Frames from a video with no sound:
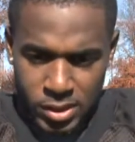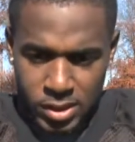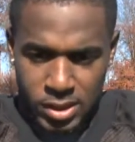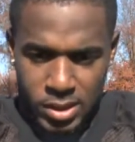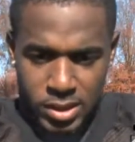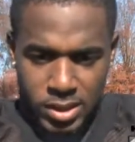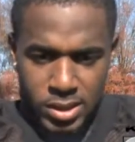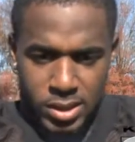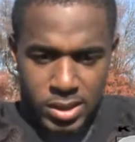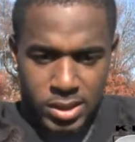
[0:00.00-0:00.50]

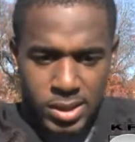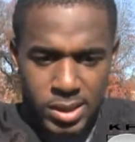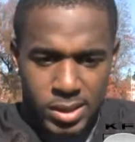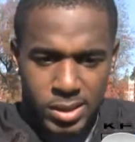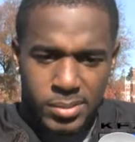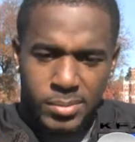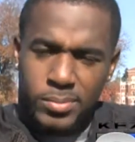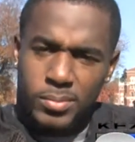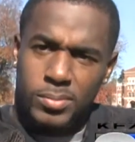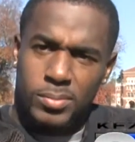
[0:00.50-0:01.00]

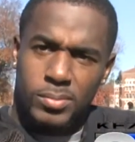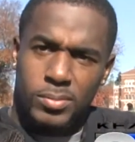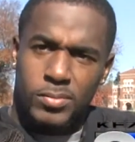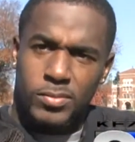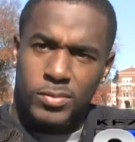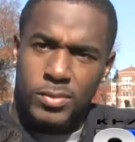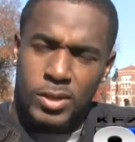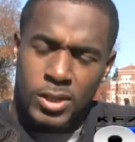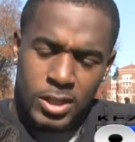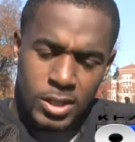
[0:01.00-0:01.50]
Yeah,
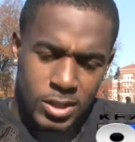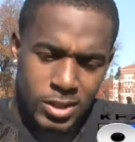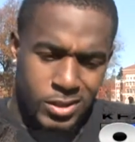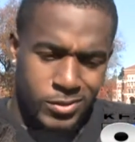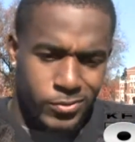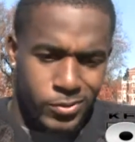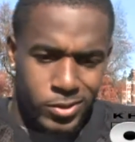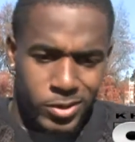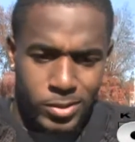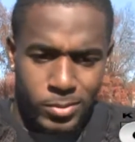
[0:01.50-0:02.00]

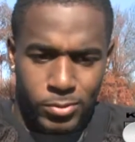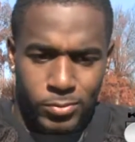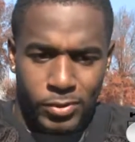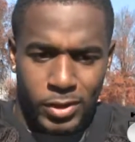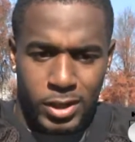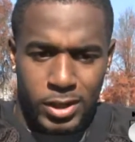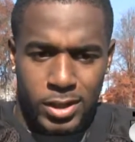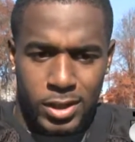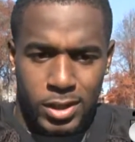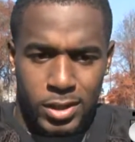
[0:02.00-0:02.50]
just for the simple
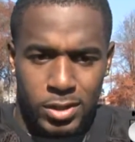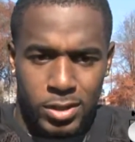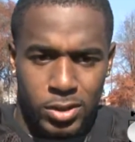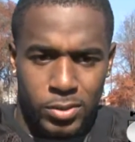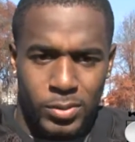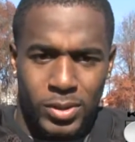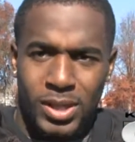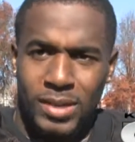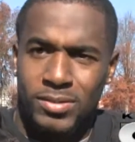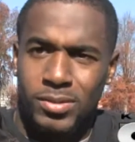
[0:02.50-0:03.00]
fact that, you
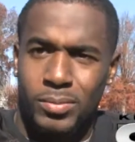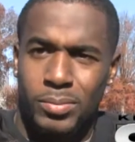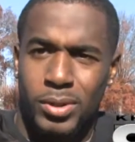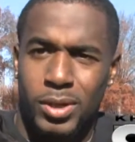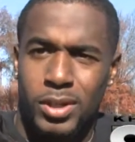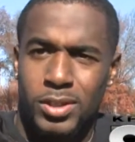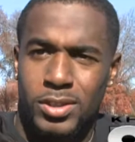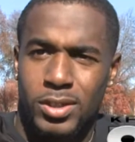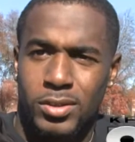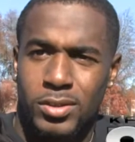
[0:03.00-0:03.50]
know, we left some
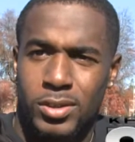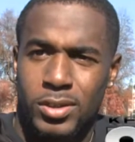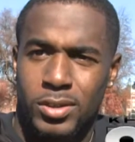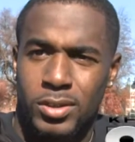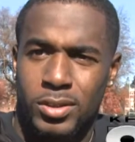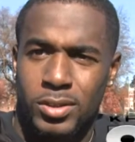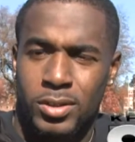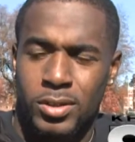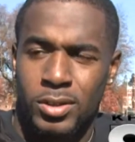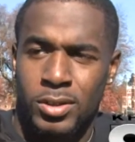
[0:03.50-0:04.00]
plays out
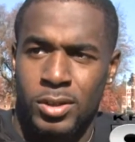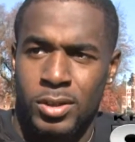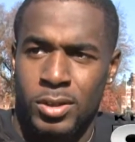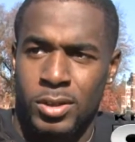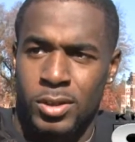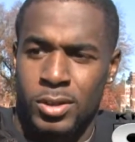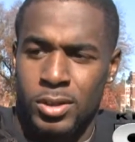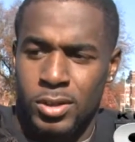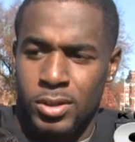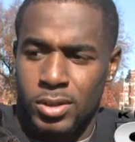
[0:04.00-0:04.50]
there.
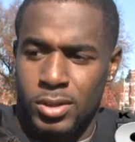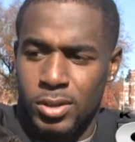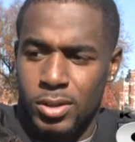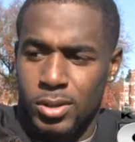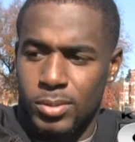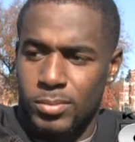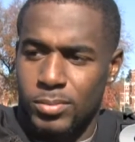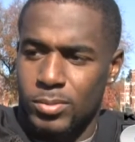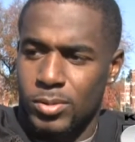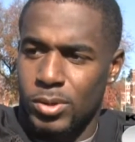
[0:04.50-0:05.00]

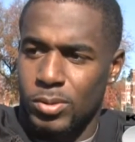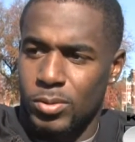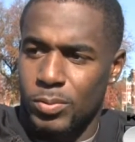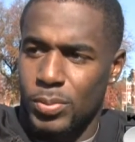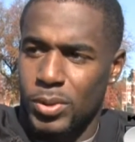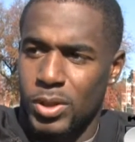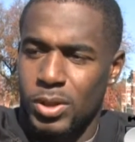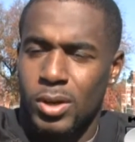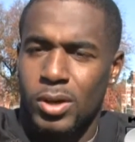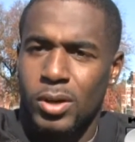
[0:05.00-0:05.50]
You know, we
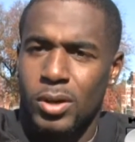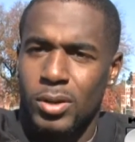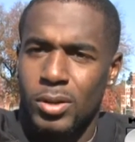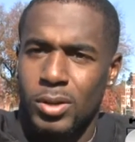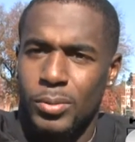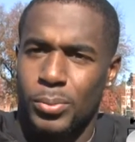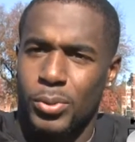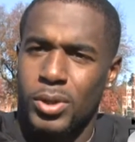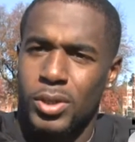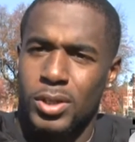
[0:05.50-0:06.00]
played a
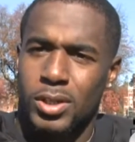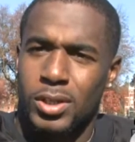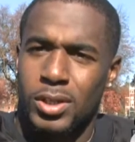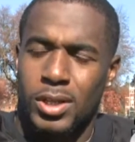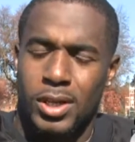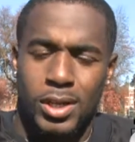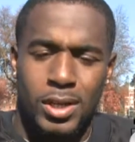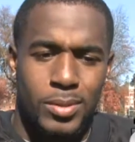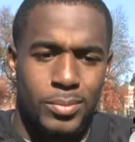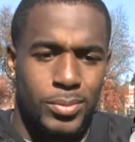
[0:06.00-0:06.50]
pretty good
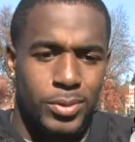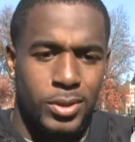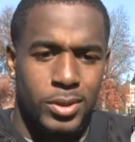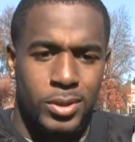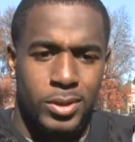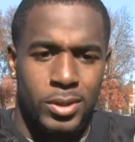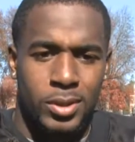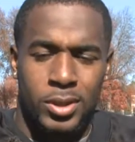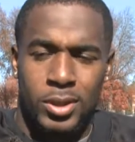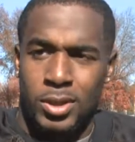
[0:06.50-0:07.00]
game, but
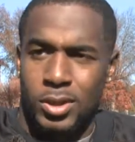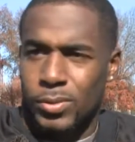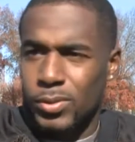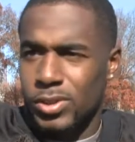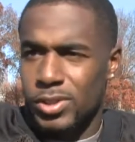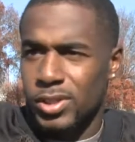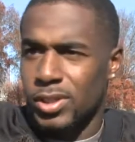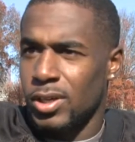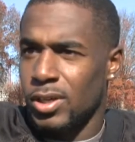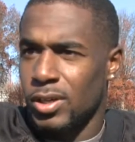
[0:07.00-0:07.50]
it
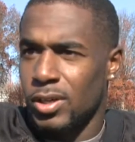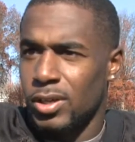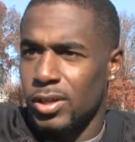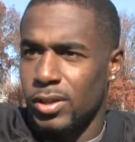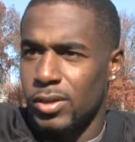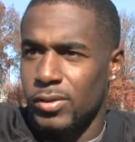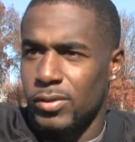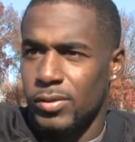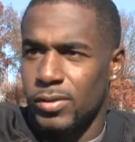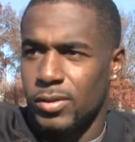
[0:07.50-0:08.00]
wasn't good
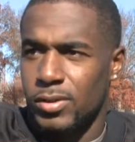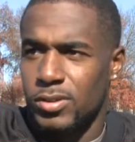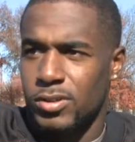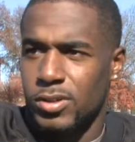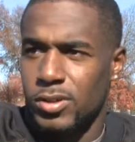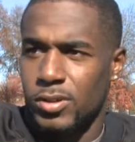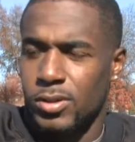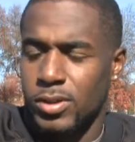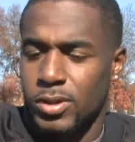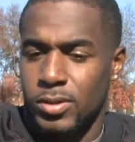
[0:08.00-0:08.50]
enough.
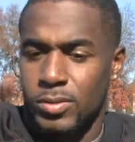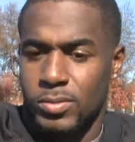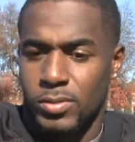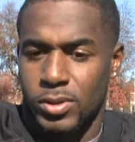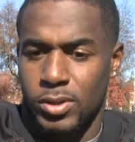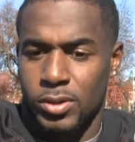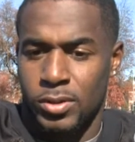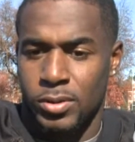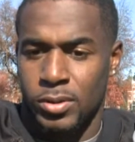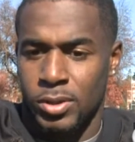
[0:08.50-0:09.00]
So, you
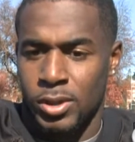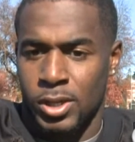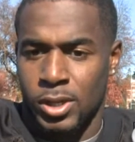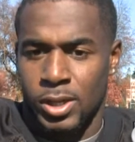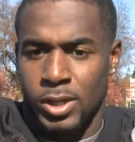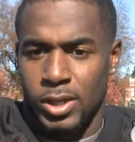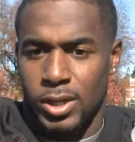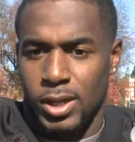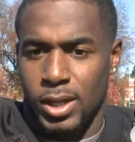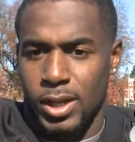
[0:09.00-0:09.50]
know,
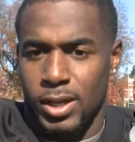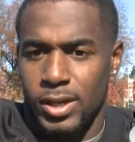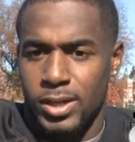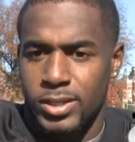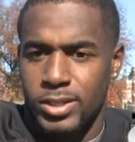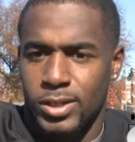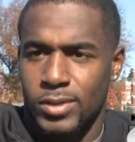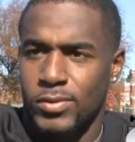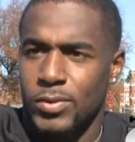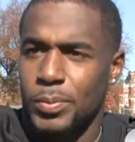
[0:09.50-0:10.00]
a lot of that
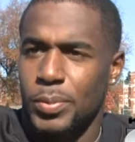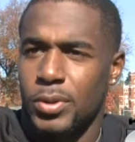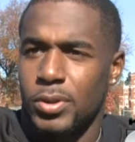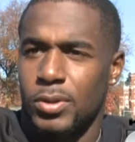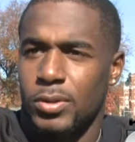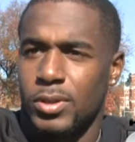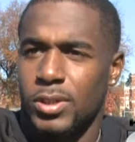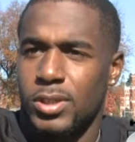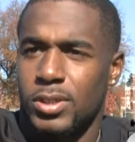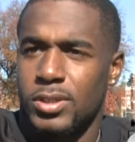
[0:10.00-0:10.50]
stuff he put
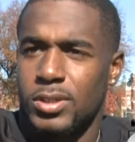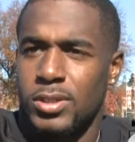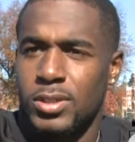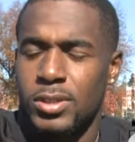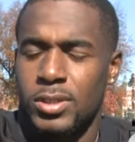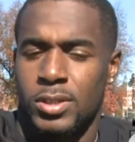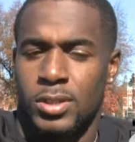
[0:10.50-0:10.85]
on us.